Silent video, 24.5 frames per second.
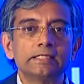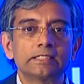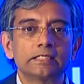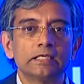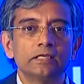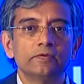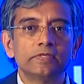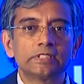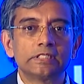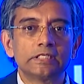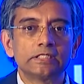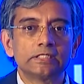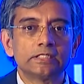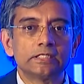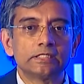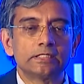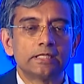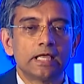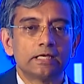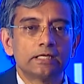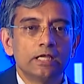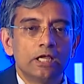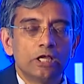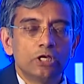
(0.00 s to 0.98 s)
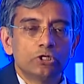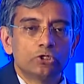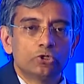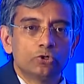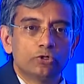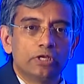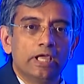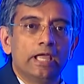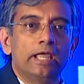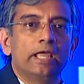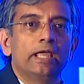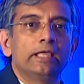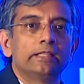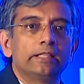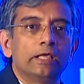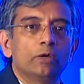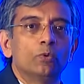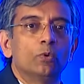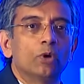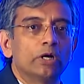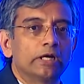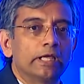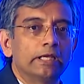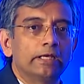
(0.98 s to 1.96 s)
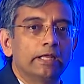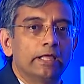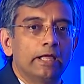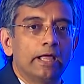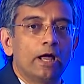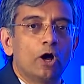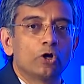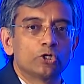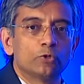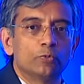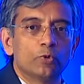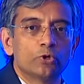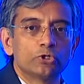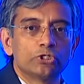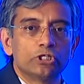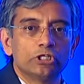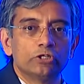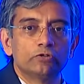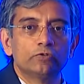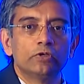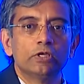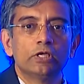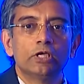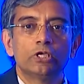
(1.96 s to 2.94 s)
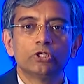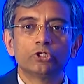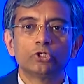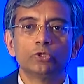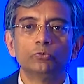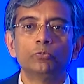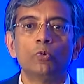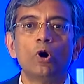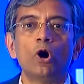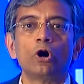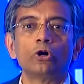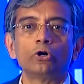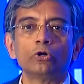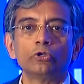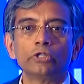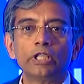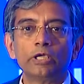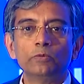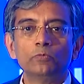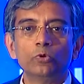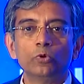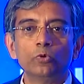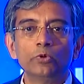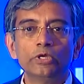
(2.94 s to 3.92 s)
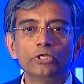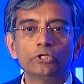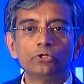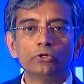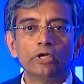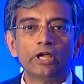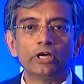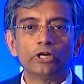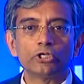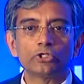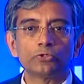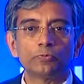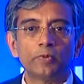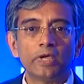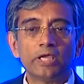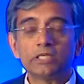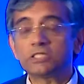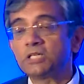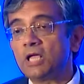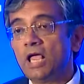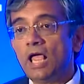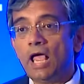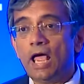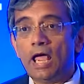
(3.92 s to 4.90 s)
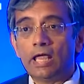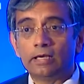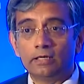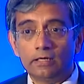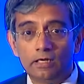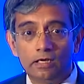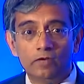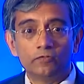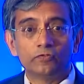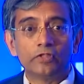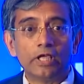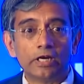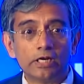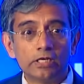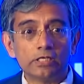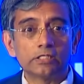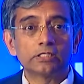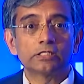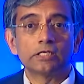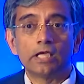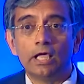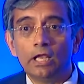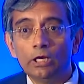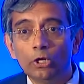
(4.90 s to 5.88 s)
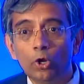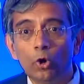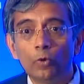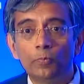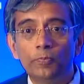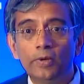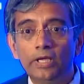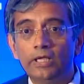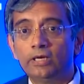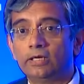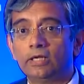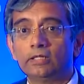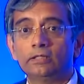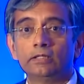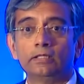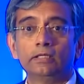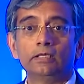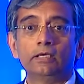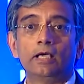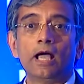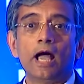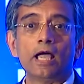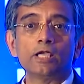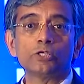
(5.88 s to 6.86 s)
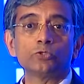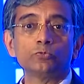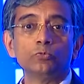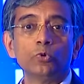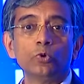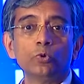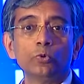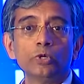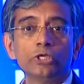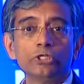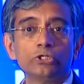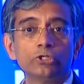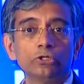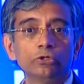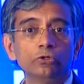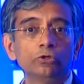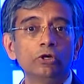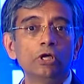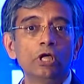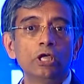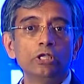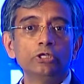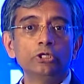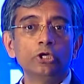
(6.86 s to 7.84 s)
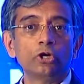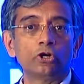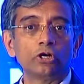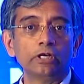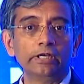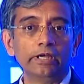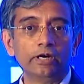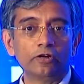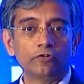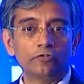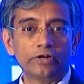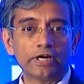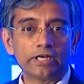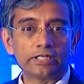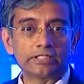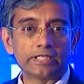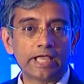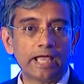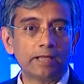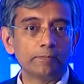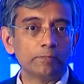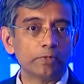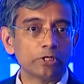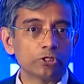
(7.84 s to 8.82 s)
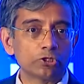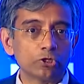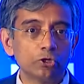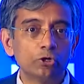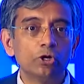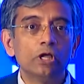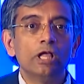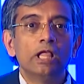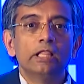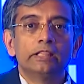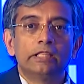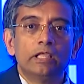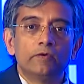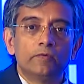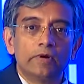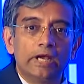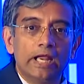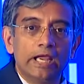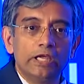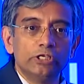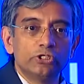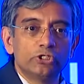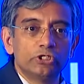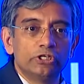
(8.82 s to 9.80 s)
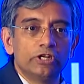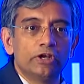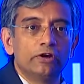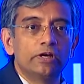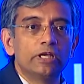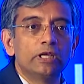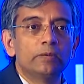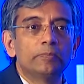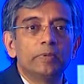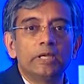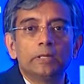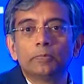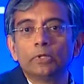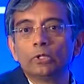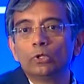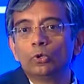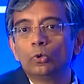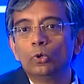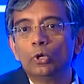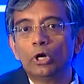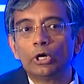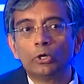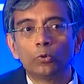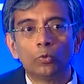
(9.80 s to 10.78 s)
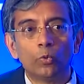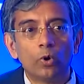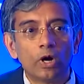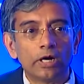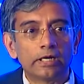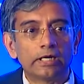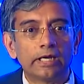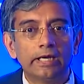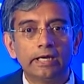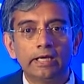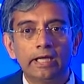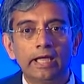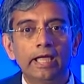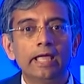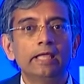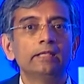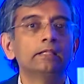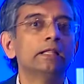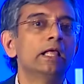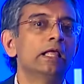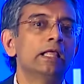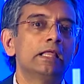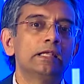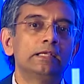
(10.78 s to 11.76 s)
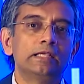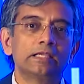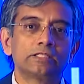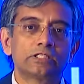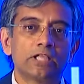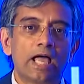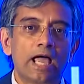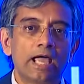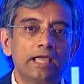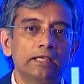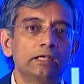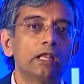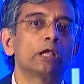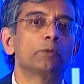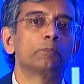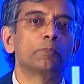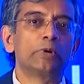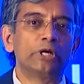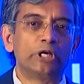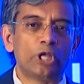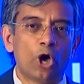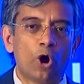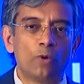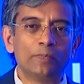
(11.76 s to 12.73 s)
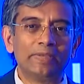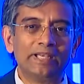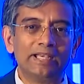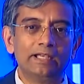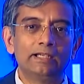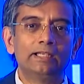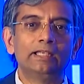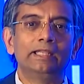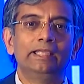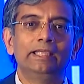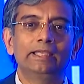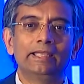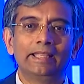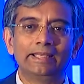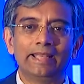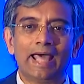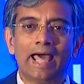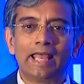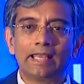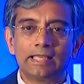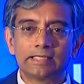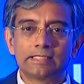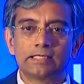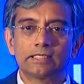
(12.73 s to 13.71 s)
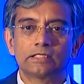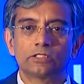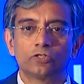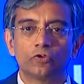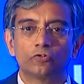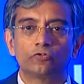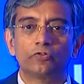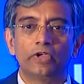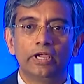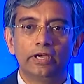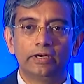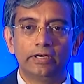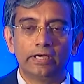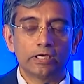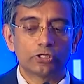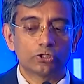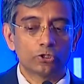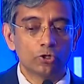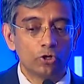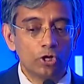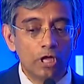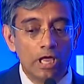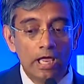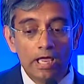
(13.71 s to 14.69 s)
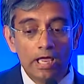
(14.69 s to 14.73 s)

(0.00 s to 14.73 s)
services is that today they work in automotive, tomorrow they move into aerospace, and if there is a low period, the guys move into nuclear, for example. So they were engineering people who are working in design and predominantly in analysis of areas. So